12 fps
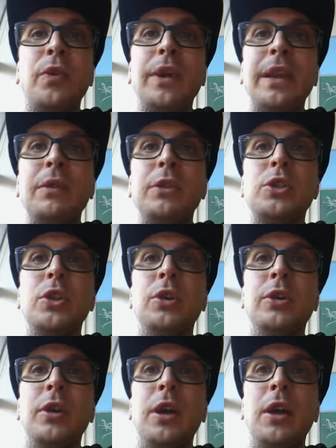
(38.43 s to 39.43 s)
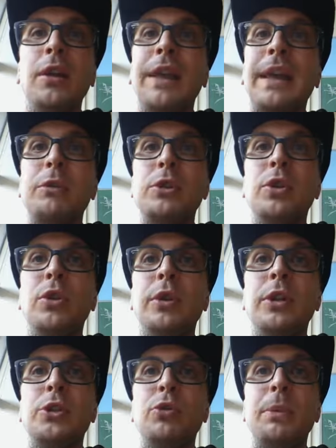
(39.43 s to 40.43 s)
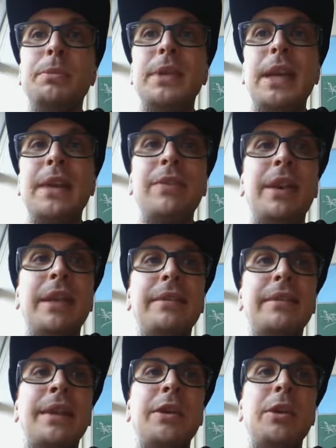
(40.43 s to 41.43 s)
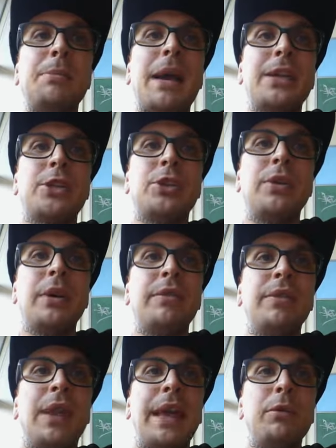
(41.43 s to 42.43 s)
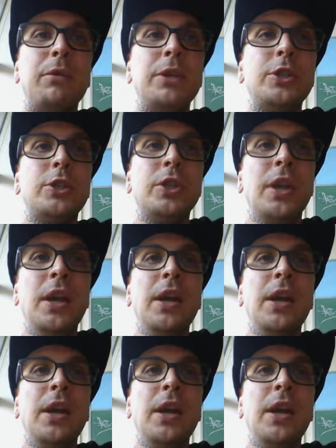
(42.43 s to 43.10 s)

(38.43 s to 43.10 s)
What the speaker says: for an English language learner to obtain the necessary mastery of a language